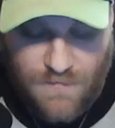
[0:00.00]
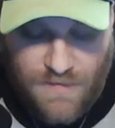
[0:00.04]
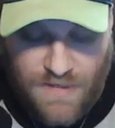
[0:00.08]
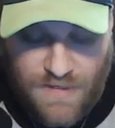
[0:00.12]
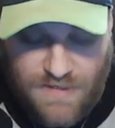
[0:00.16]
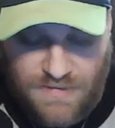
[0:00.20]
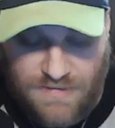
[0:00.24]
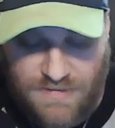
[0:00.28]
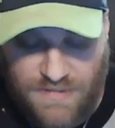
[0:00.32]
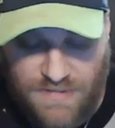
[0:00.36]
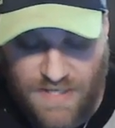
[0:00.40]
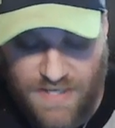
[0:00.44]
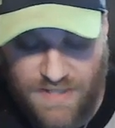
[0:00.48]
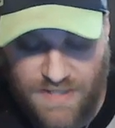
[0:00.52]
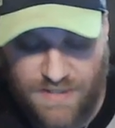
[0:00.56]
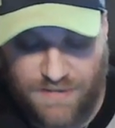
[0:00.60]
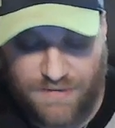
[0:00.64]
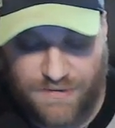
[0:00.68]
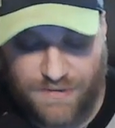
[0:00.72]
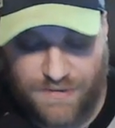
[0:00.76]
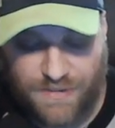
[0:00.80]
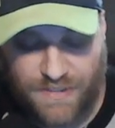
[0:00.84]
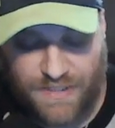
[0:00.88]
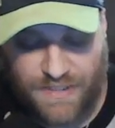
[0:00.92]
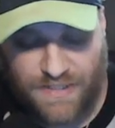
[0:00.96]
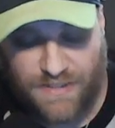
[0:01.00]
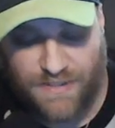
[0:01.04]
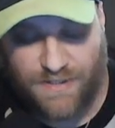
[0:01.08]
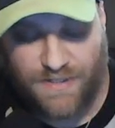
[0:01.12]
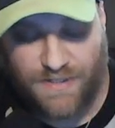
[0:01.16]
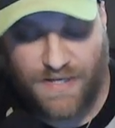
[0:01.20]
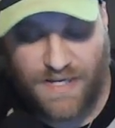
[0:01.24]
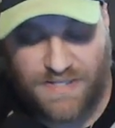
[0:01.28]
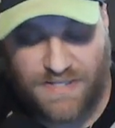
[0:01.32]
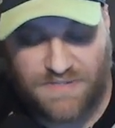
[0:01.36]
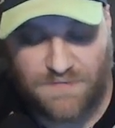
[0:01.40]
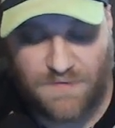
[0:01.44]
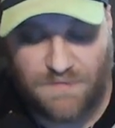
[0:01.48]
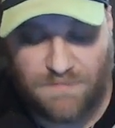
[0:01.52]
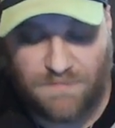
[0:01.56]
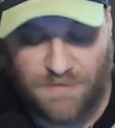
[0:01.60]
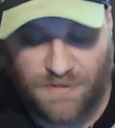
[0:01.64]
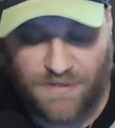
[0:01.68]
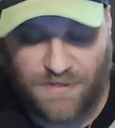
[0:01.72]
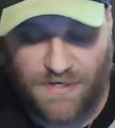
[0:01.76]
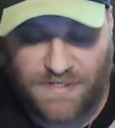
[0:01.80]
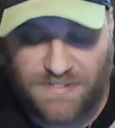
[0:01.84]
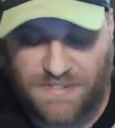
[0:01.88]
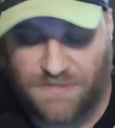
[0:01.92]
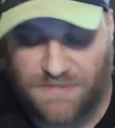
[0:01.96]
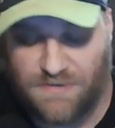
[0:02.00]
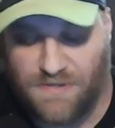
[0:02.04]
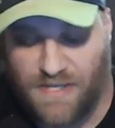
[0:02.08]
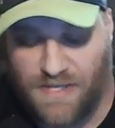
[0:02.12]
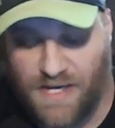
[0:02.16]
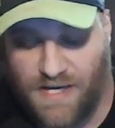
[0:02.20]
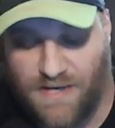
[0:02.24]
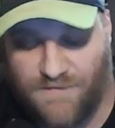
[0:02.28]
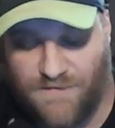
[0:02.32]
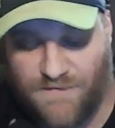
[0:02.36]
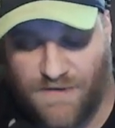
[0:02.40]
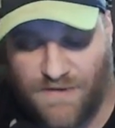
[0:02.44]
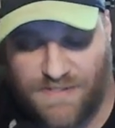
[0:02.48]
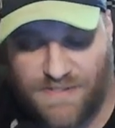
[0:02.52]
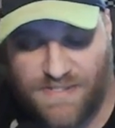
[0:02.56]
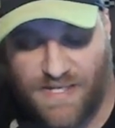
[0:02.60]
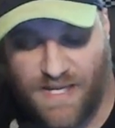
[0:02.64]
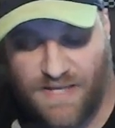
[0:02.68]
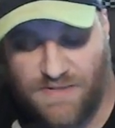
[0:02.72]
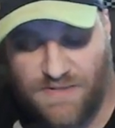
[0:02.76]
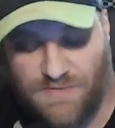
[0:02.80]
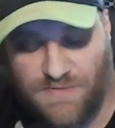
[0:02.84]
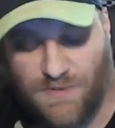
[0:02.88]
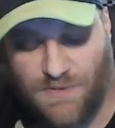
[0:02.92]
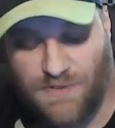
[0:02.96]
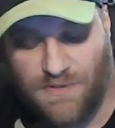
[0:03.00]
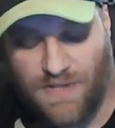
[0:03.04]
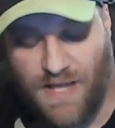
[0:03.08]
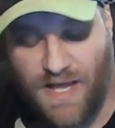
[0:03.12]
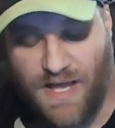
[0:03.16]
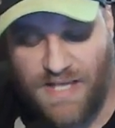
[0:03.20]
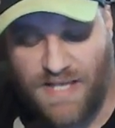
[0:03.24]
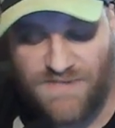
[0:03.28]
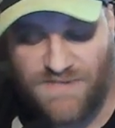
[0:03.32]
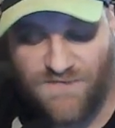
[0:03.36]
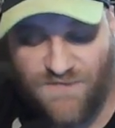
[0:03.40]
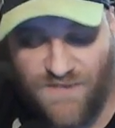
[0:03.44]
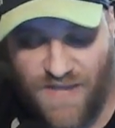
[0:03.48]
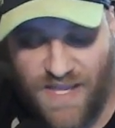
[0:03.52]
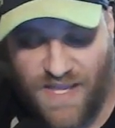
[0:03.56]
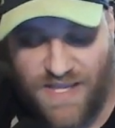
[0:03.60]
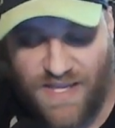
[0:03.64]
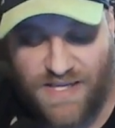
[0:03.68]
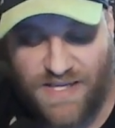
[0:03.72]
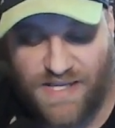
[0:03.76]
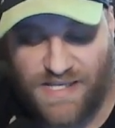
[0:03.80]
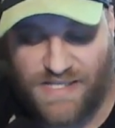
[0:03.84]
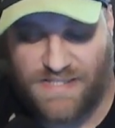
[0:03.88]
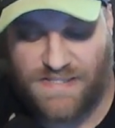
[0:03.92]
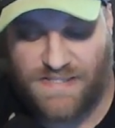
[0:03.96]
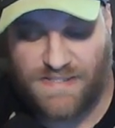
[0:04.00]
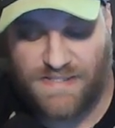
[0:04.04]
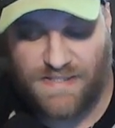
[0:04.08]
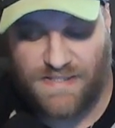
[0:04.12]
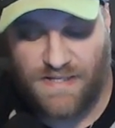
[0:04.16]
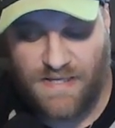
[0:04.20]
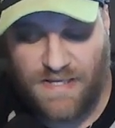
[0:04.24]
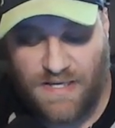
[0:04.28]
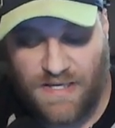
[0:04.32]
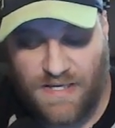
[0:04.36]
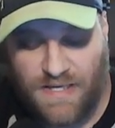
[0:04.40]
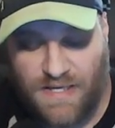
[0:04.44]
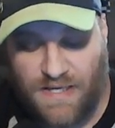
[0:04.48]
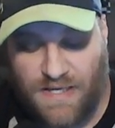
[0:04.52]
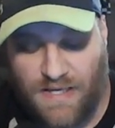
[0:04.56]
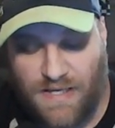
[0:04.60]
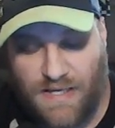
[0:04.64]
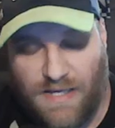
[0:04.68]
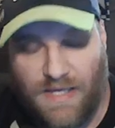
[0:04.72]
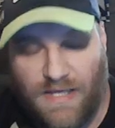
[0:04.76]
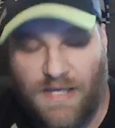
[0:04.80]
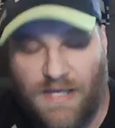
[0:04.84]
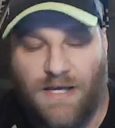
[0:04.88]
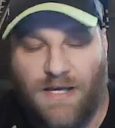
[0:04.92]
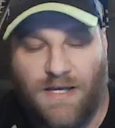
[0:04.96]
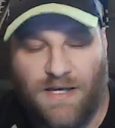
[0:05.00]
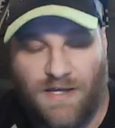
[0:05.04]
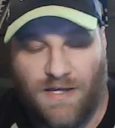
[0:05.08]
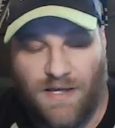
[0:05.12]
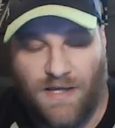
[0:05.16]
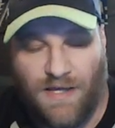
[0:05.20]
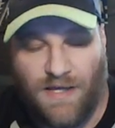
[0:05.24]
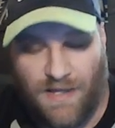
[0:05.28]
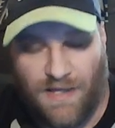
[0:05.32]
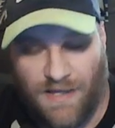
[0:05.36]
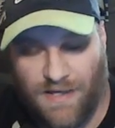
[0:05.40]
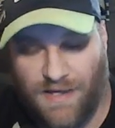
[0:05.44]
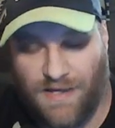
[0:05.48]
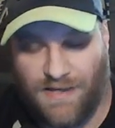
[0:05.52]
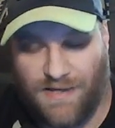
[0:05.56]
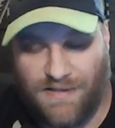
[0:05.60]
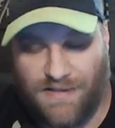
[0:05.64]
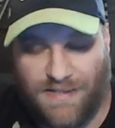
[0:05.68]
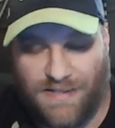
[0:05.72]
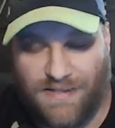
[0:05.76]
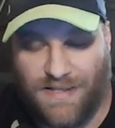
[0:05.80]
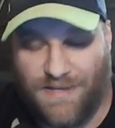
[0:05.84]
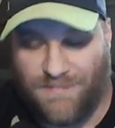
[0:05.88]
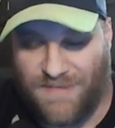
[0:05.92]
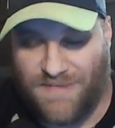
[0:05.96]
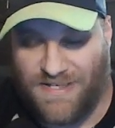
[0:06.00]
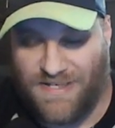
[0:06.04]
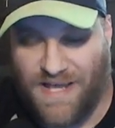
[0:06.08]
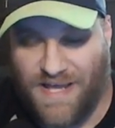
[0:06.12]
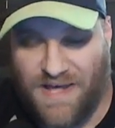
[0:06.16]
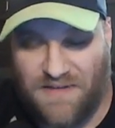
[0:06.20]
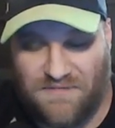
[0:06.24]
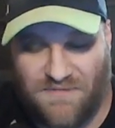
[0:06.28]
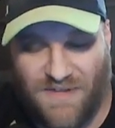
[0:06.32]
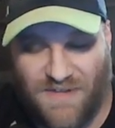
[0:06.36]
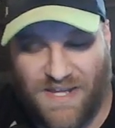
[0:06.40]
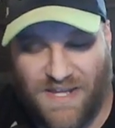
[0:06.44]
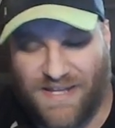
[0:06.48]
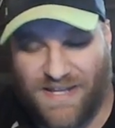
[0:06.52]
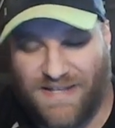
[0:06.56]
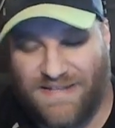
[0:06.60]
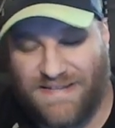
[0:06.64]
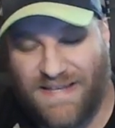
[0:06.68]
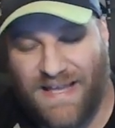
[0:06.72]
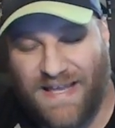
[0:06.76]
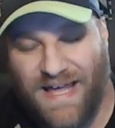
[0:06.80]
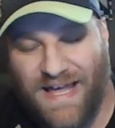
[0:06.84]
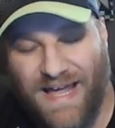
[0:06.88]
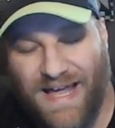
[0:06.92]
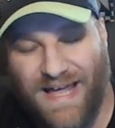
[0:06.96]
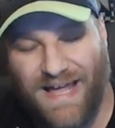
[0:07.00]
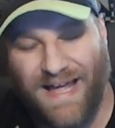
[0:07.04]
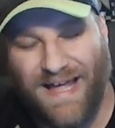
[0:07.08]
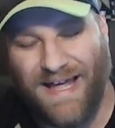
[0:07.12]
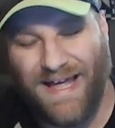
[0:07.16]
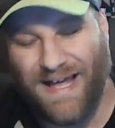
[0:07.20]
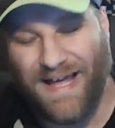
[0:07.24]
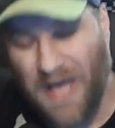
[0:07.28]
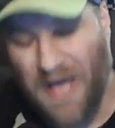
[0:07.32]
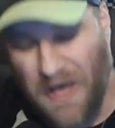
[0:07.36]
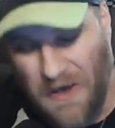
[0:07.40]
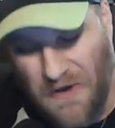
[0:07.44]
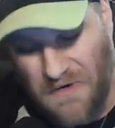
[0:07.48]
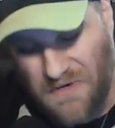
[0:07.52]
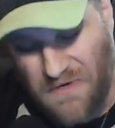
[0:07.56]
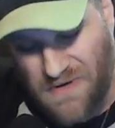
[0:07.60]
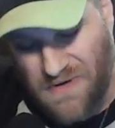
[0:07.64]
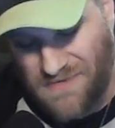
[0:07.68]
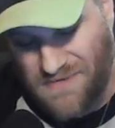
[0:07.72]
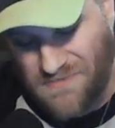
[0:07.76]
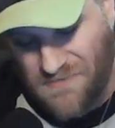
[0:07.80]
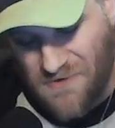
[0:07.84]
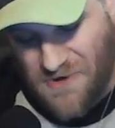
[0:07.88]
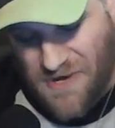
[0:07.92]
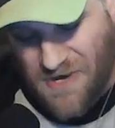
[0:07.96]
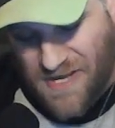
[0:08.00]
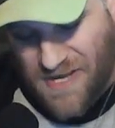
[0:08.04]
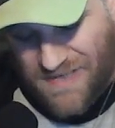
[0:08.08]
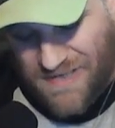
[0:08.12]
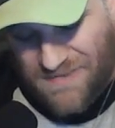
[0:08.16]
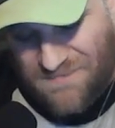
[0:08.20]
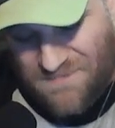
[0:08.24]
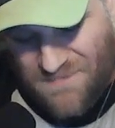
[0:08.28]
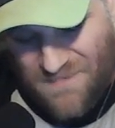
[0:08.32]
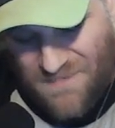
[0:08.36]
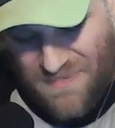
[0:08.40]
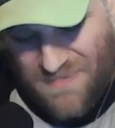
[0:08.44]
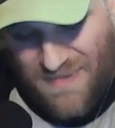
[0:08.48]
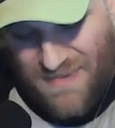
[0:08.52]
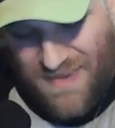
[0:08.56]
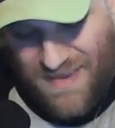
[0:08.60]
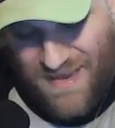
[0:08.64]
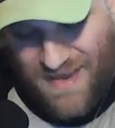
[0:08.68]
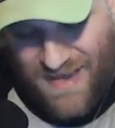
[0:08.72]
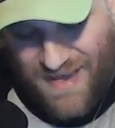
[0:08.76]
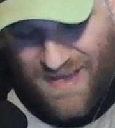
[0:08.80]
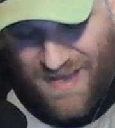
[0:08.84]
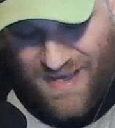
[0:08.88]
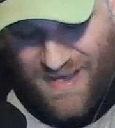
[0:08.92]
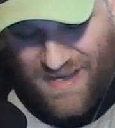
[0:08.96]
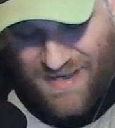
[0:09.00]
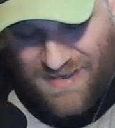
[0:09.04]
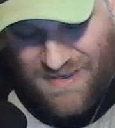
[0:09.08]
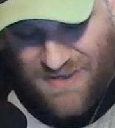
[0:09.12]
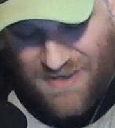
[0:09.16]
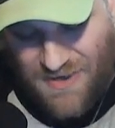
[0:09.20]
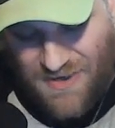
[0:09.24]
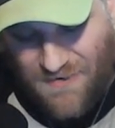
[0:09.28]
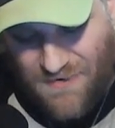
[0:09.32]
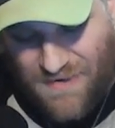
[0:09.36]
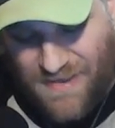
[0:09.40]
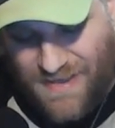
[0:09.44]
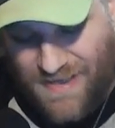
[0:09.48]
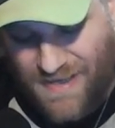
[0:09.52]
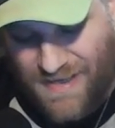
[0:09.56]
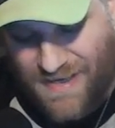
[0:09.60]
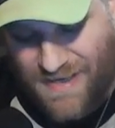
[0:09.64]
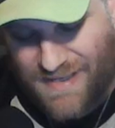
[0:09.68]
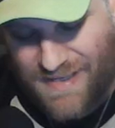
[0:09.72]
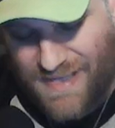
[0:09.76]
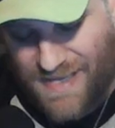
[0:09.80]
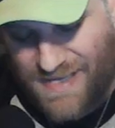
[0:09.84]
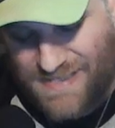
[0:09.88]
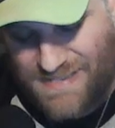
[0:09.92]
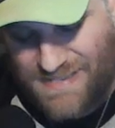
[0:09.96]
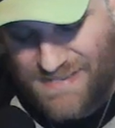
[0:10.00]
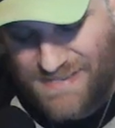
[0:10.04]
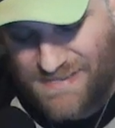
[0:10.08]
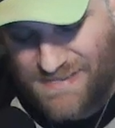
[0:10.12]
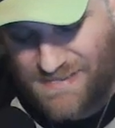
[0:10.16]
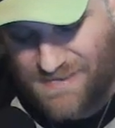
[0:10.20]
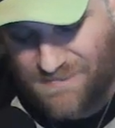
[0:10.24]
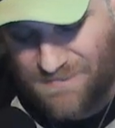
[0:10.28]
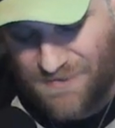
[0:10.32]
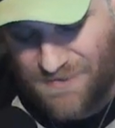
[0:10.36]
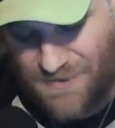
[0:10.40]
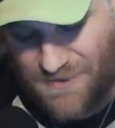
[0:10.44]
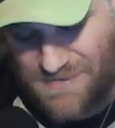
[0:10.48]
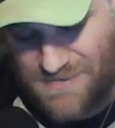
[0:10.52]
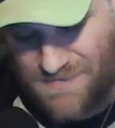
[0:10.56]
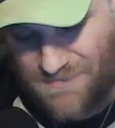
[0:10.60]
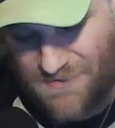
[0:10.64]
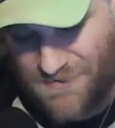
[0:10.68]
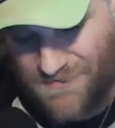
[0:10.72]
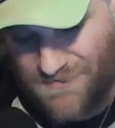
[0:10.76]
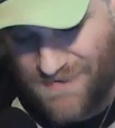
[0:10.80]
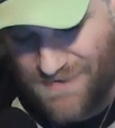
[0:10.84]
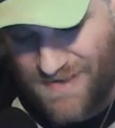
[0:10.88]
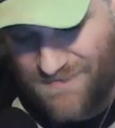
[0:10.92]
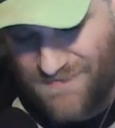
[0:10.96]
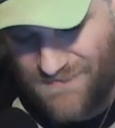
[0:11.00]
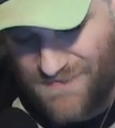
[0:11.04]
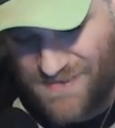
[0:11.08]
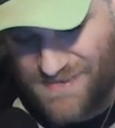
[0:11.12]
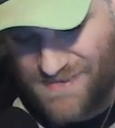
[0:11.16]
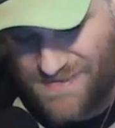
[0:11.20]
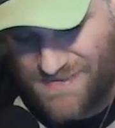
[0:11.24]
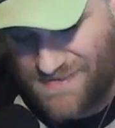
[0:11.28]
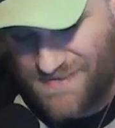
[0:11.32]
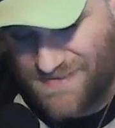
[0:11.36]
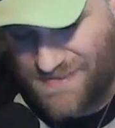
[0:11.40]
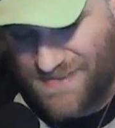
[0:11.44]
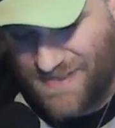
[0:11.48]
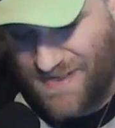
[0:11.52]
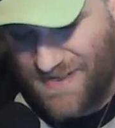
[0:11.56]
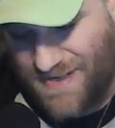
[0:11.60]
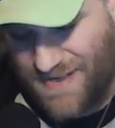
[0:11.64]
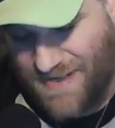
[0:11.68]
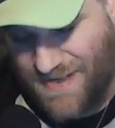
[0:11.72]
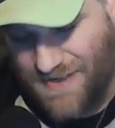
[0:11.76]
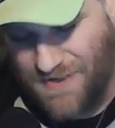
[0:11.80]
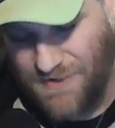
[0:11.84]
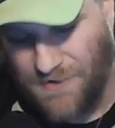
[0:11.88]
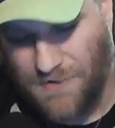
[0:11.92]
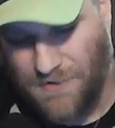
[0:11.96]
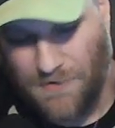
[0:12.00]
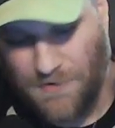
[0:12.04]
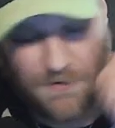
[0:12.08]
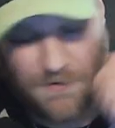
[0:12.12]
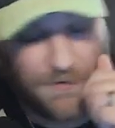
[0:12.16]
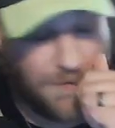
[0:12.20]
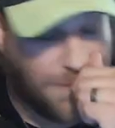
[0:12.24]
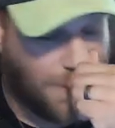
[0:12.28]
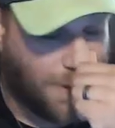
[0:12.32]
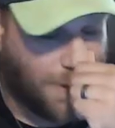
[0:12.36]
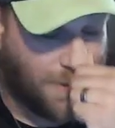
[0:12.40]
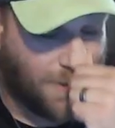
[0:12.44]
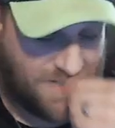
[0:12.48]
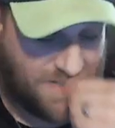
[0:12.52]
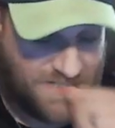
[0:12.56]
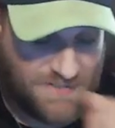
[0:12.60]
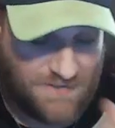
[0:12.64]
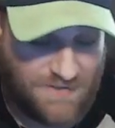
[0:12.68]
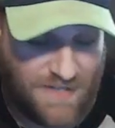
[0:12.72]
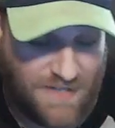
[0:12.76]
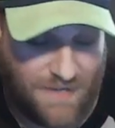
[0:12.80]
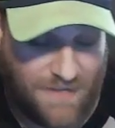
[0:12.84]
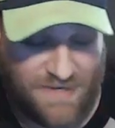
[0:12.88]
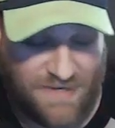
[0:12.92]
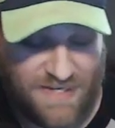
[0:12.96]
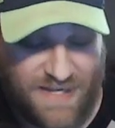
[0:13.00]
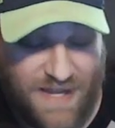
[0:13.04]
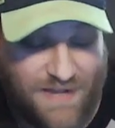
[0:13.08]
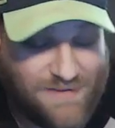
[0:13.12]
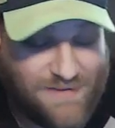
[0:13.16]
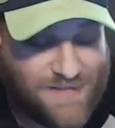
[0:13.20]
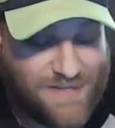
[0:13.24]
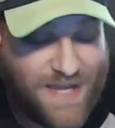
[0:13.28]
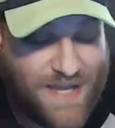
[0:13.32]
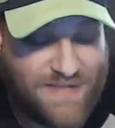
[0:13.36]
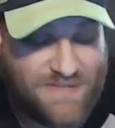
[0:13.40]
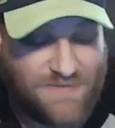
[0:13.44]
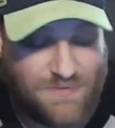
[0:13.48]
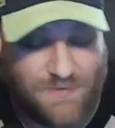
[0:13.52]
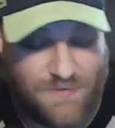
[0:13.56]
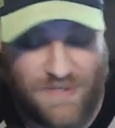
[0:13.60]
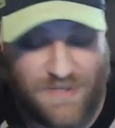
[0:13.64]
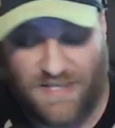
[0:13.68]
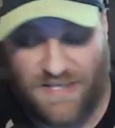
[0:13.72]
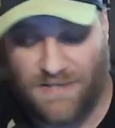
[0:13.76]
Taking a look here as we progress through the NFL schedule, Las Vegas. Oh, you let me down, Vegas. 0-1 going against the Baltimore Ravens, who also let me down last week